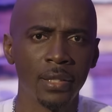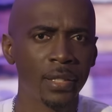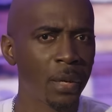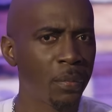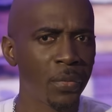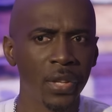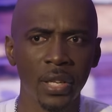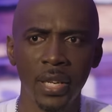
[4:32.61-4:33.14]

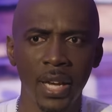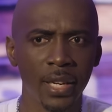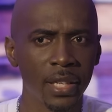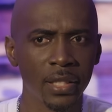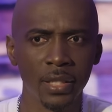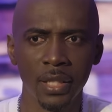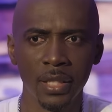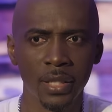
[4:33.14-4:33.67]
something that
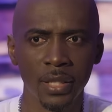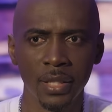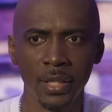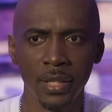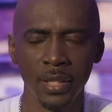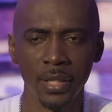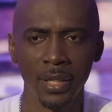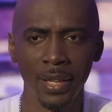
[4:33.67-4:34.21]
is just,
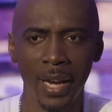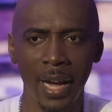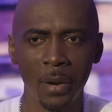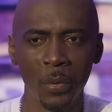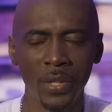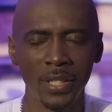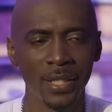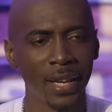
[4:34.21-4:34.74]
I
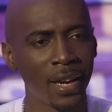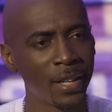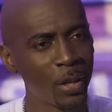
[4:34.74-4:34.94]
would say, an